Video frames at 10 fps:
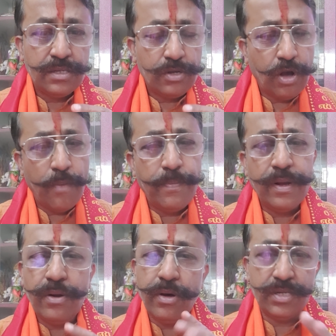copper
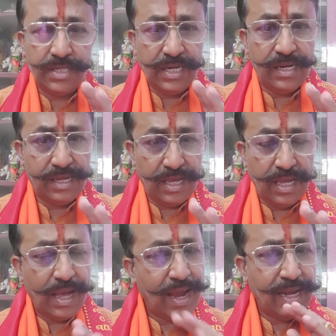or steel key.
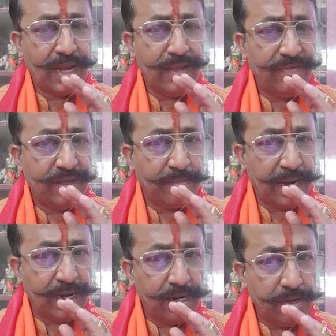I leave the
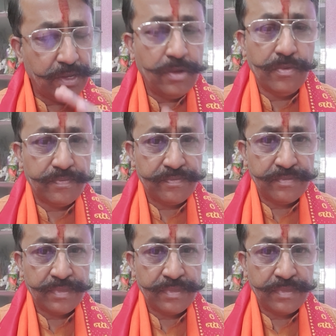metal to you.